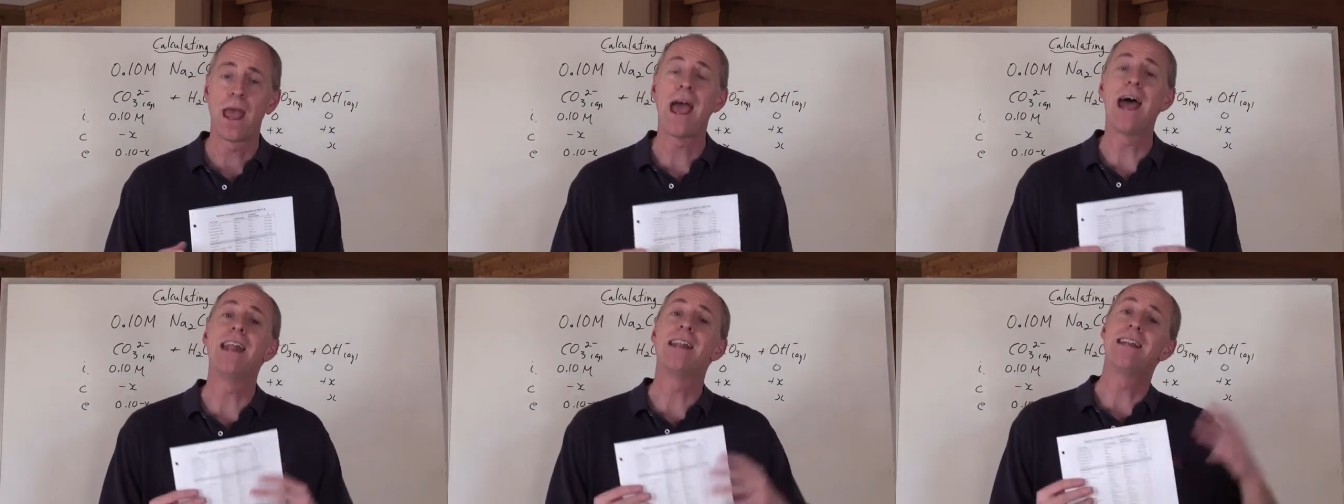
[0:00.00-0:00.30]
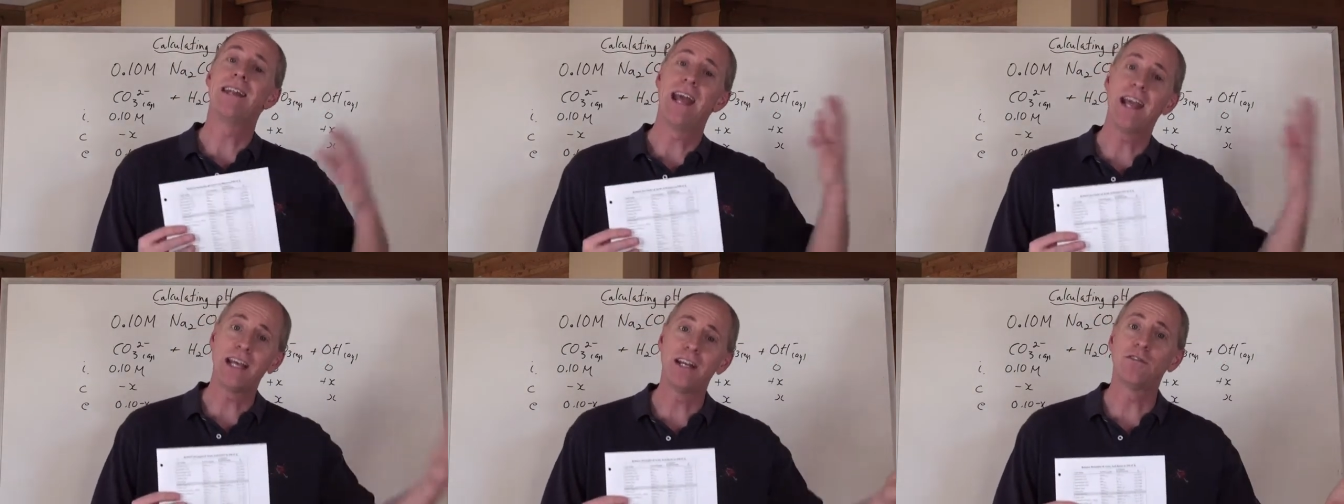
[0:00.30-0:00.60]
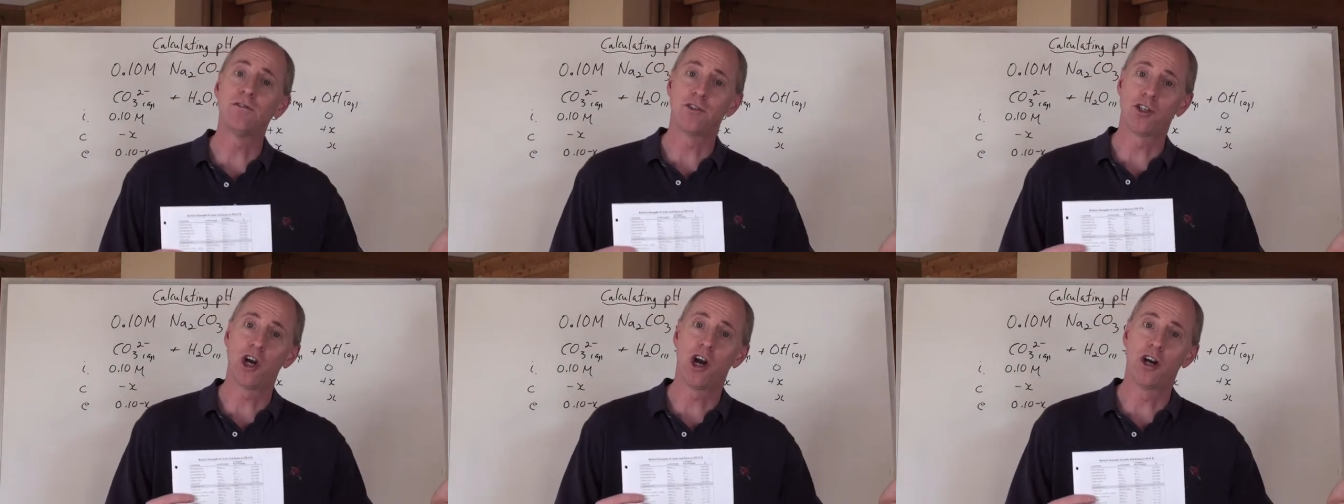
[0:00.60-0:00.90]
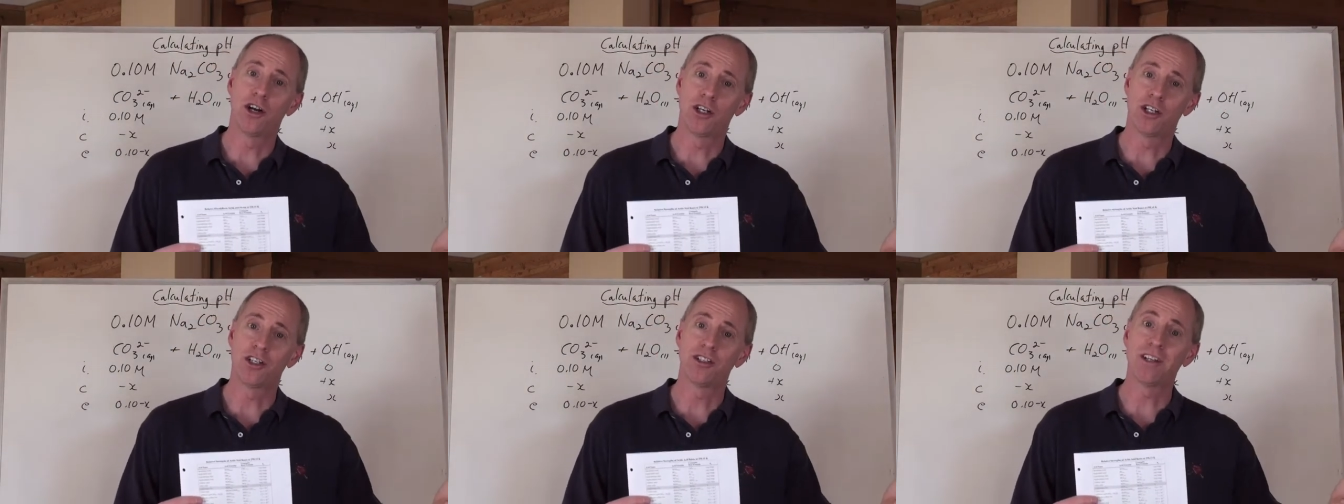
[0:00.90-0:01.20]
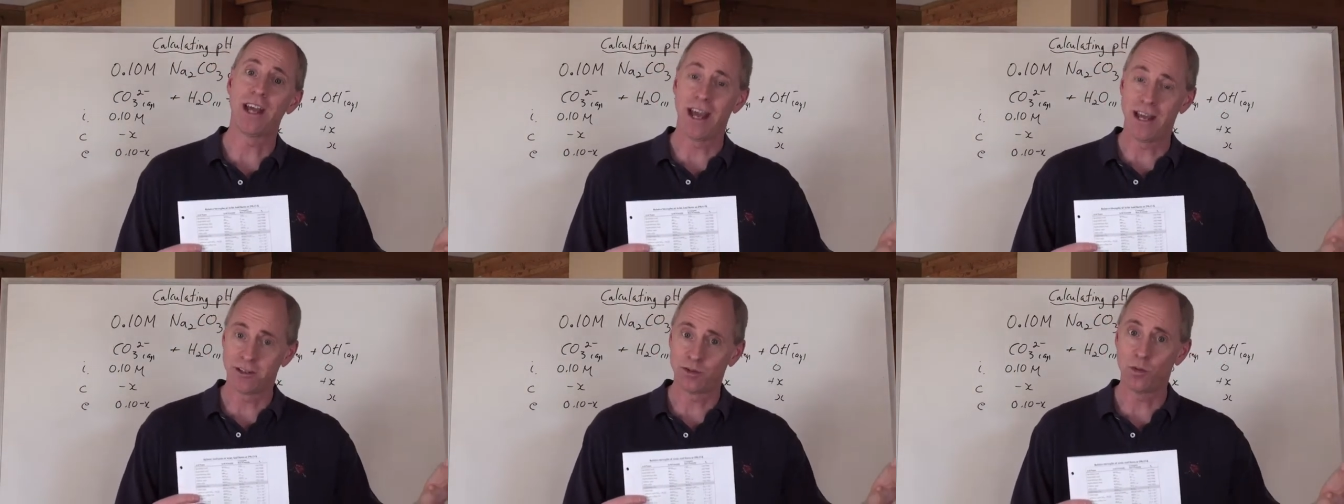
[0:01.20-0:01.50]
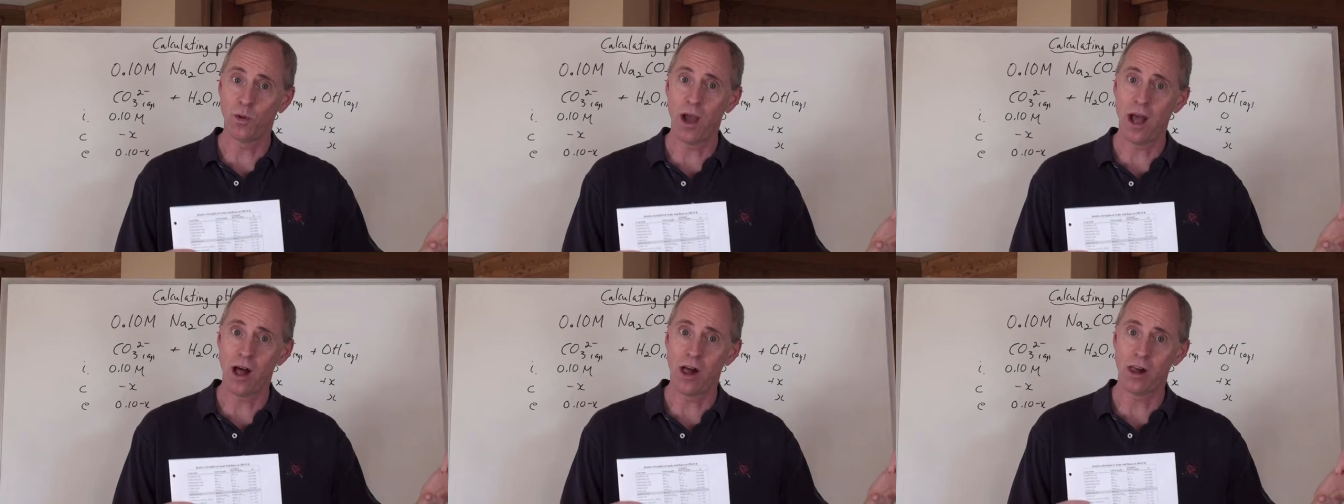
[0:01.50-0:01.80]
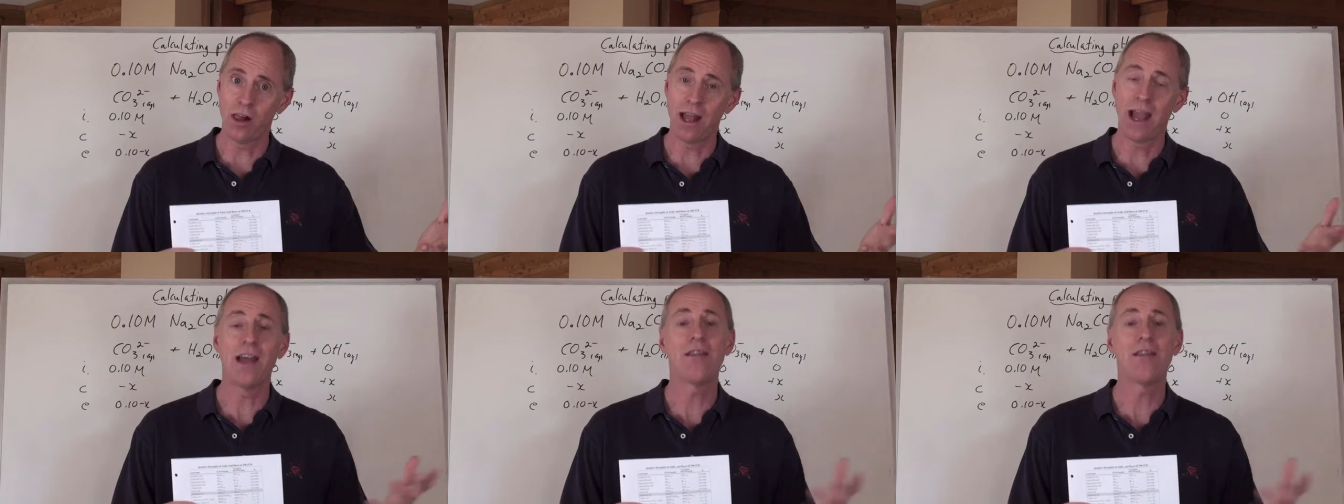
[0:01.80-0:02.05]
and negative charges as well,